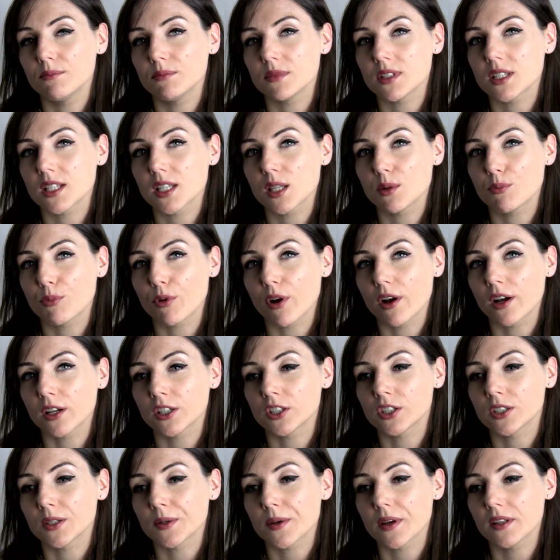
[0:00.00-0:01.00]
to the
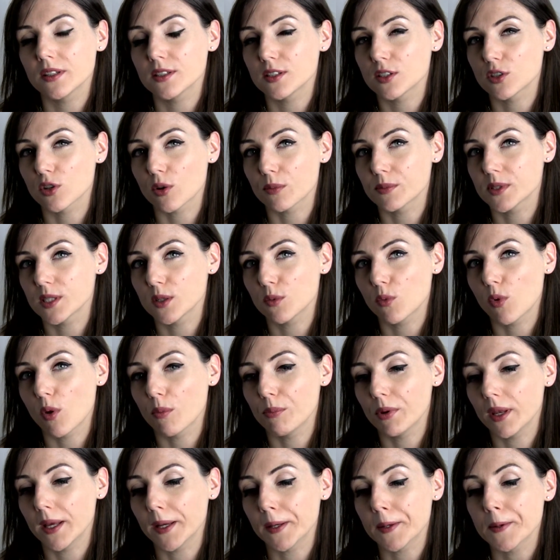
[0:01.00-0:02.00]
brush and stops it
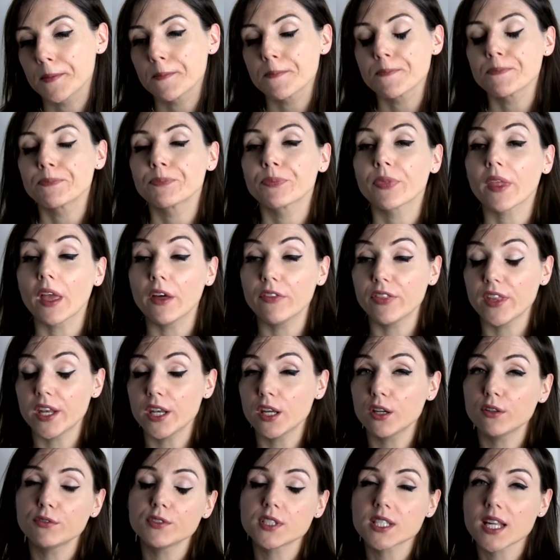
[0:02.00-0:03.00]
wobbling. Then
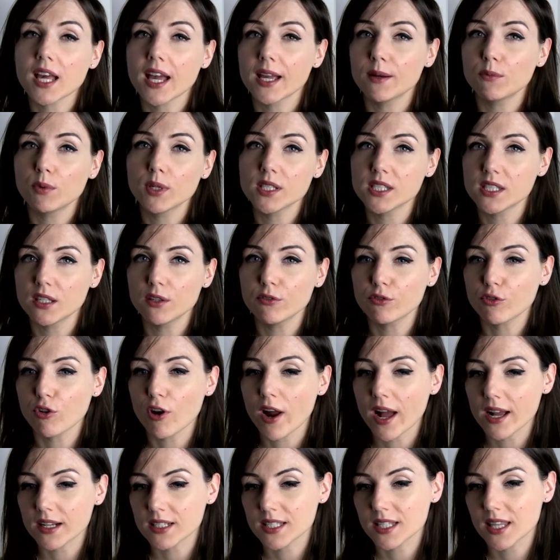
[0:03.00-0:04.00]
over time, once you've
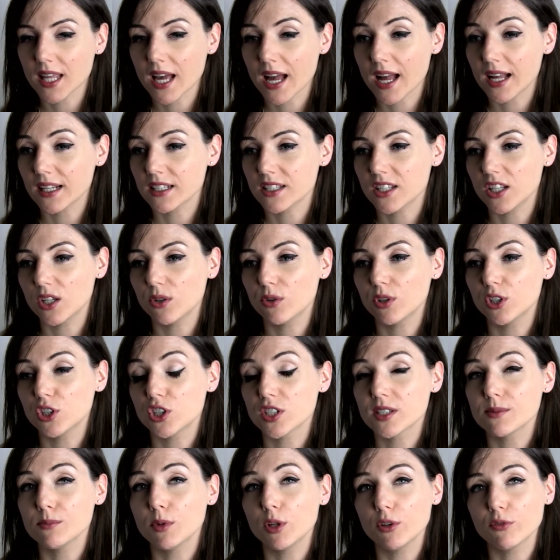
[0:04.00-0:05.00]
cracked that, you can
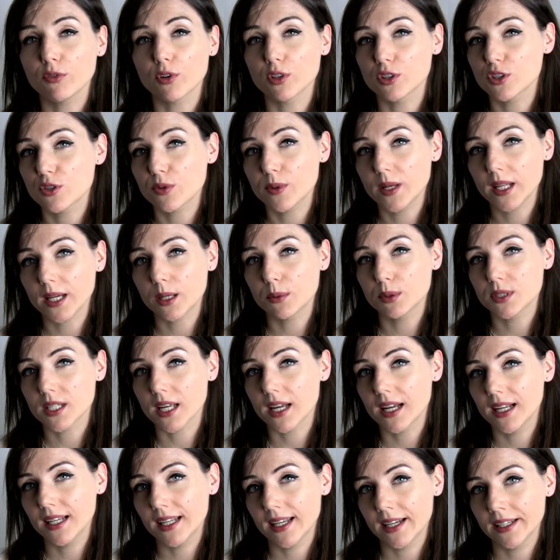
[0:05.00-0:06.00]
just move on to a liquid
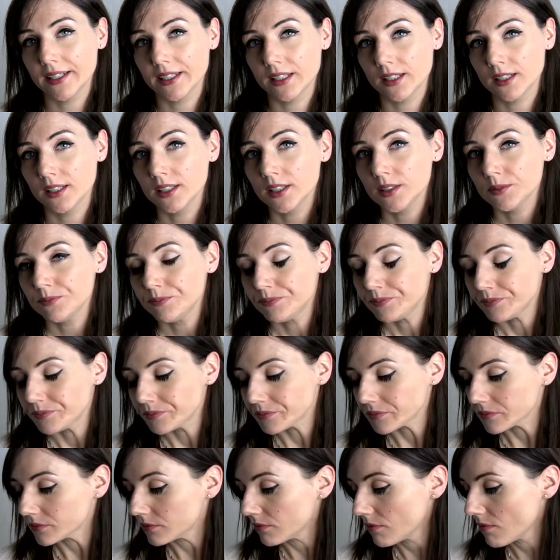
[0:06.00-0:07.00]
eyeliner.
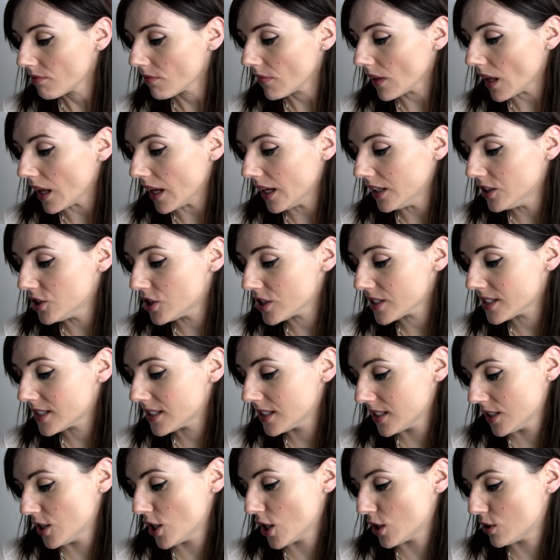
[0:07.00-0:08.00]
And just a
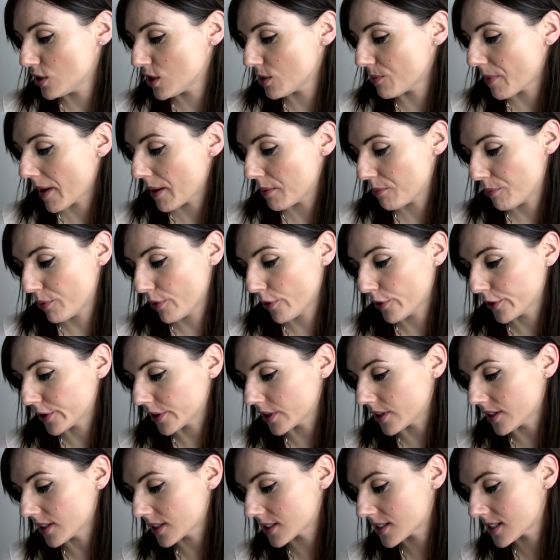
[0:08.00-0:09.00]
note about
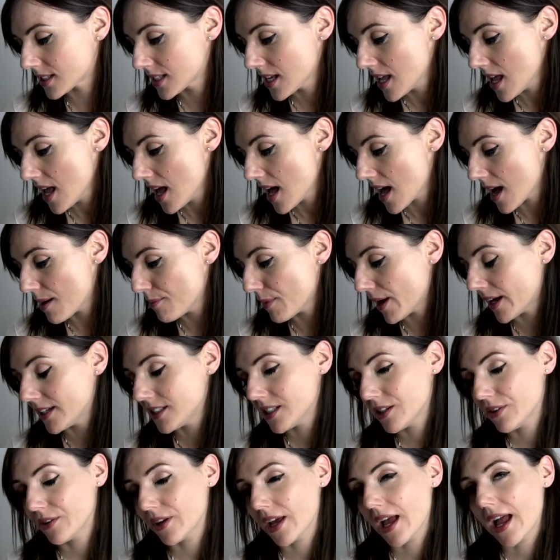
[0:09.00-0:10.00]
products, I
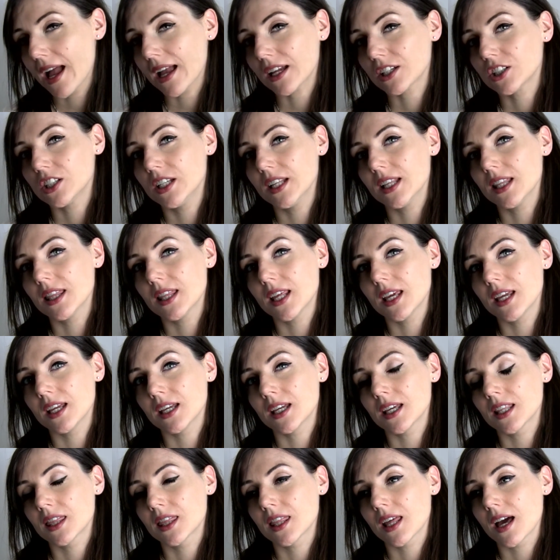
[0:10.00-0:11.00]
don't actually
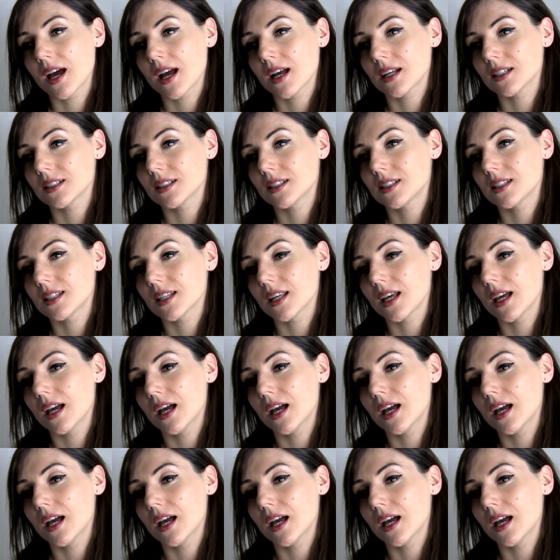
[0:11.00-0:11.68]
think that